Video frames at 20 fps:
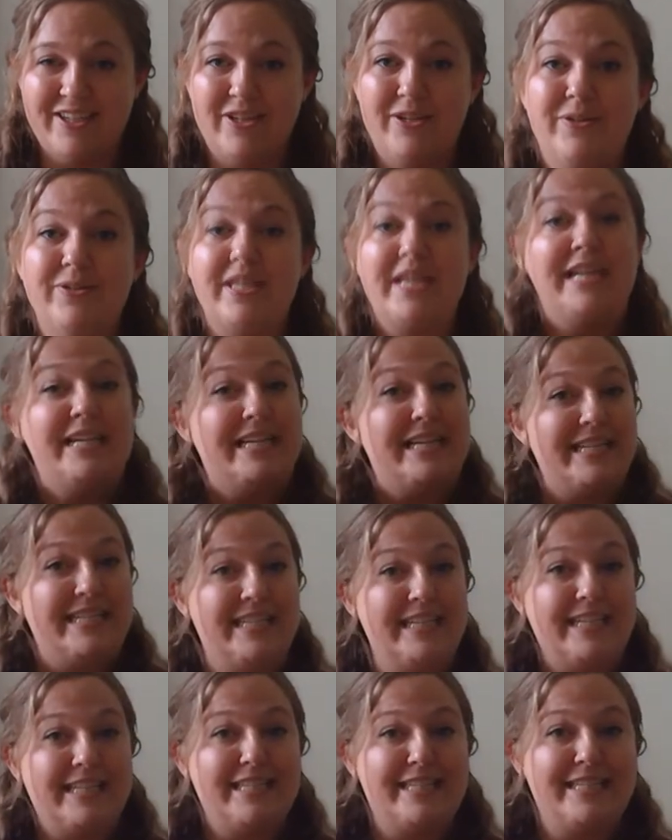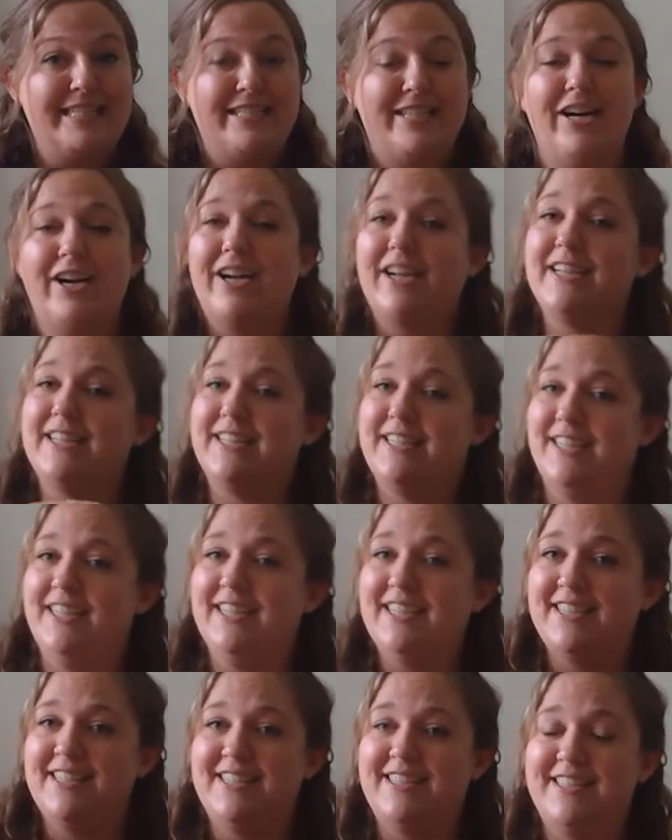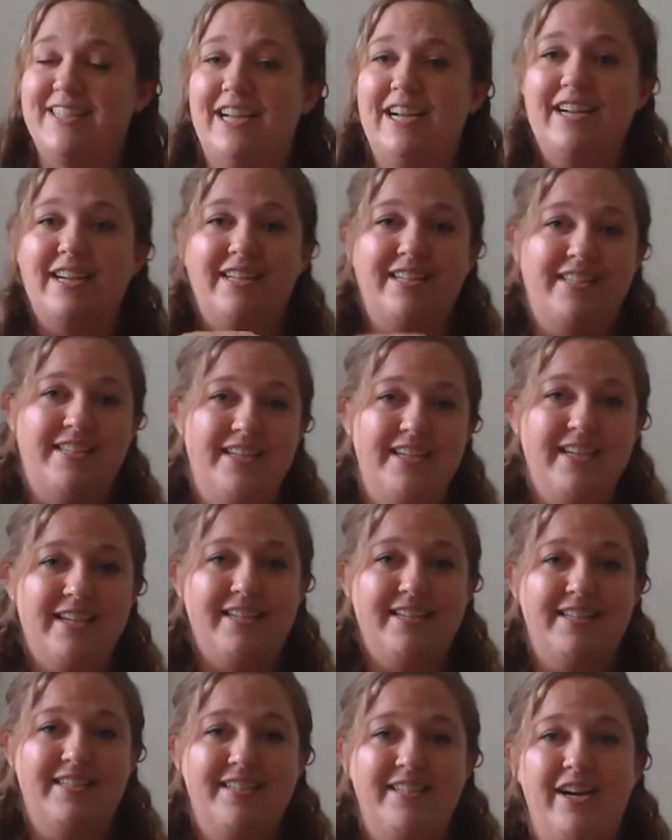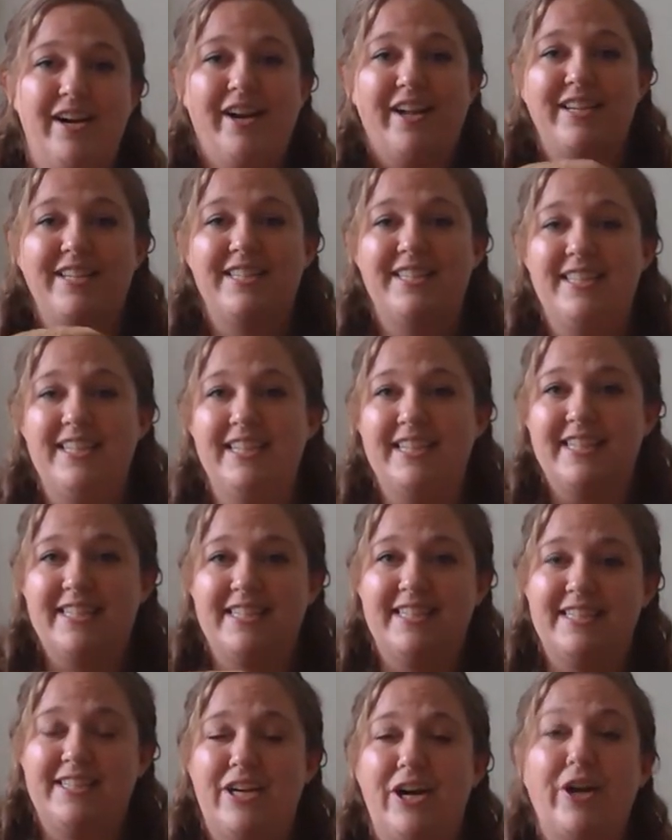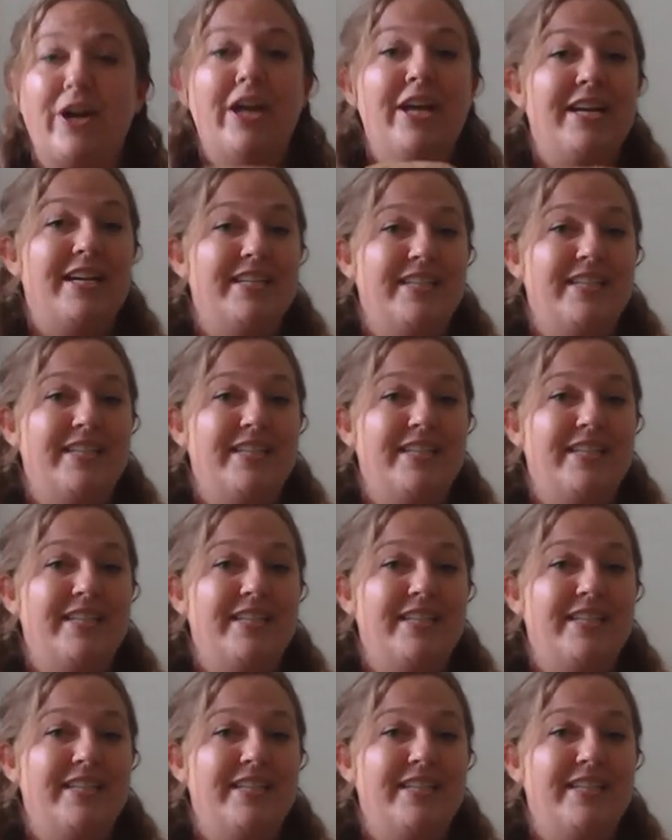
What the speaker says: goes tick, tock, tick, tock, tick, tock, tick, tock,